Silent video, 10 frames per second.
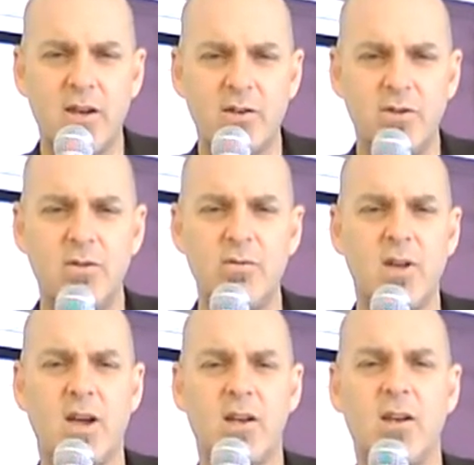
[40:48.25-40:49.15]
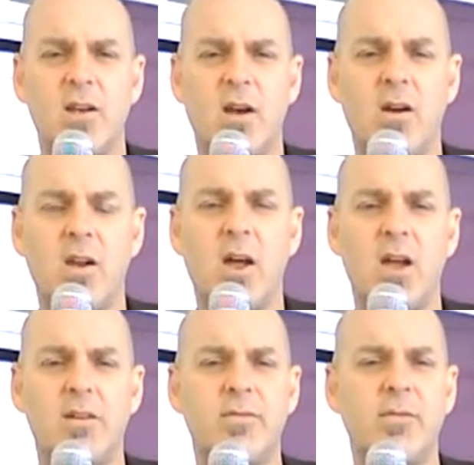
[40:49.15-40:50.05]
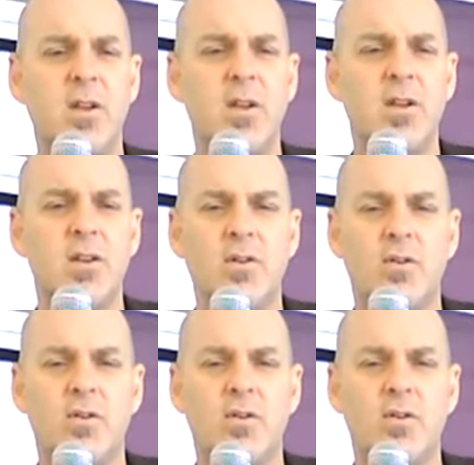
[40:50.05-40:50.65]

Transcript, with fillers: You cannot do that in our life.